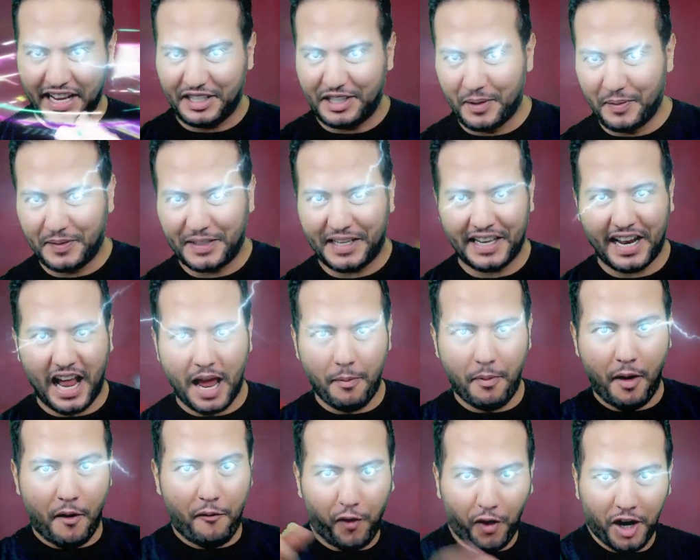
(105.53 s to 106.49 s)
subscribe,
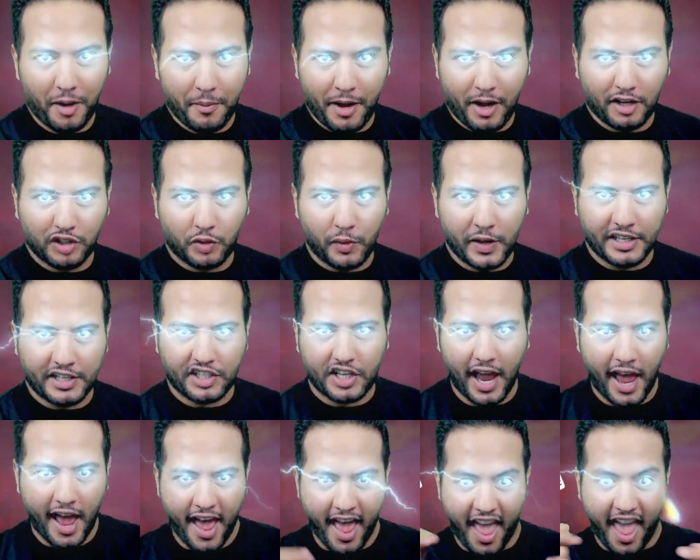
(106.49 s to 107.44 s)
follow me on Twitch.
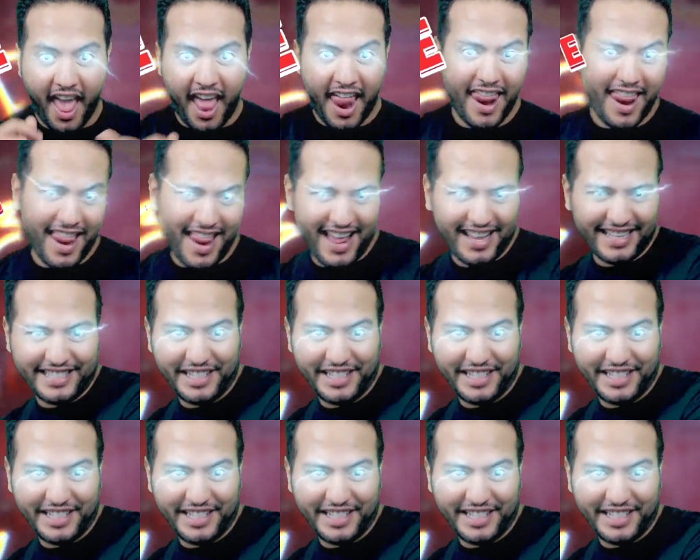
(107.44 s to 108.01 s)
Let's